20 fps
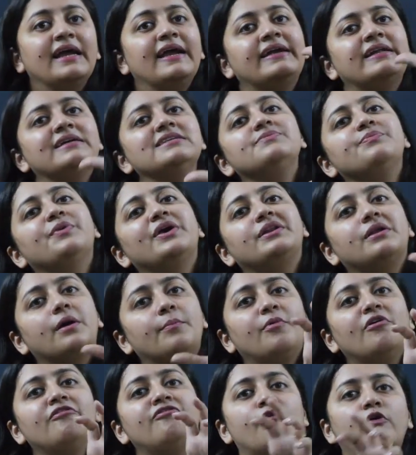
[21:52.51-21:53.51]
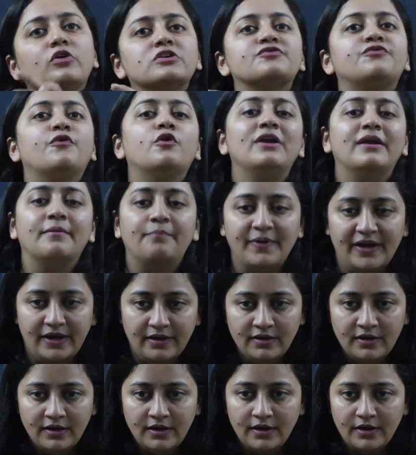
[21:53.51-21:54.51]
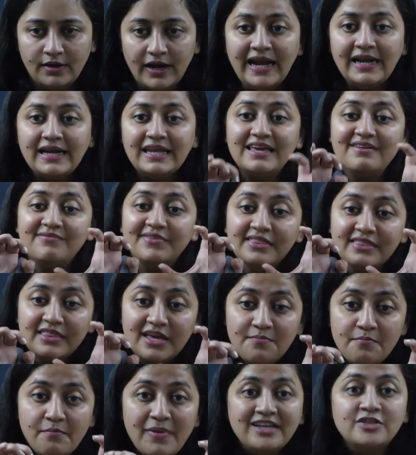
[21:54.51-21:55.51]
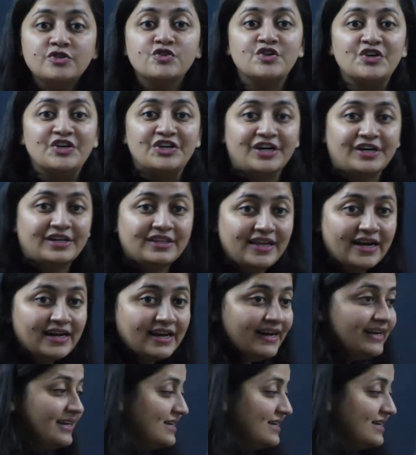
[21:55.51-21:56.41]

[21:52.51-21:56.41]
It is made up of phospholipid, right? Even they mentioned it that